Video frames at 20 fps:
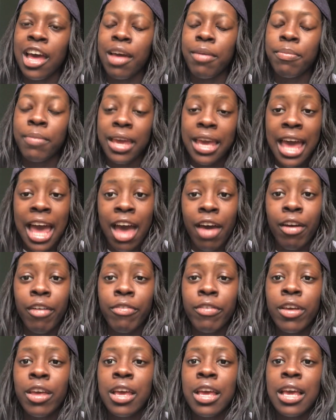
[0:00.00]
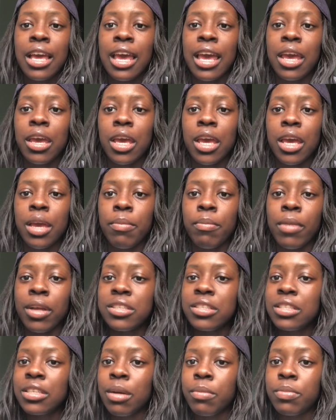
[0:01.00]
may have a
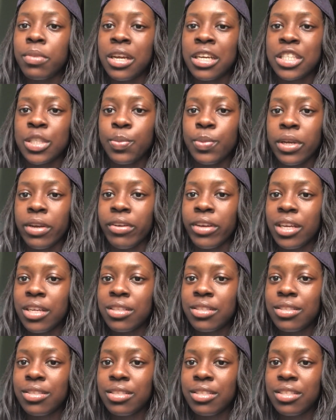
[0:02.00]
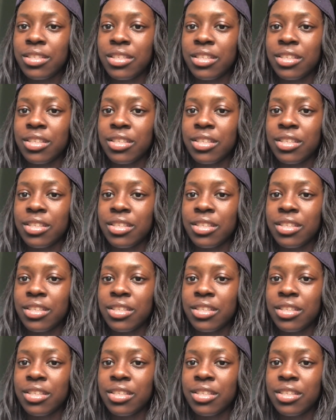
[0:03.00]
messed up experience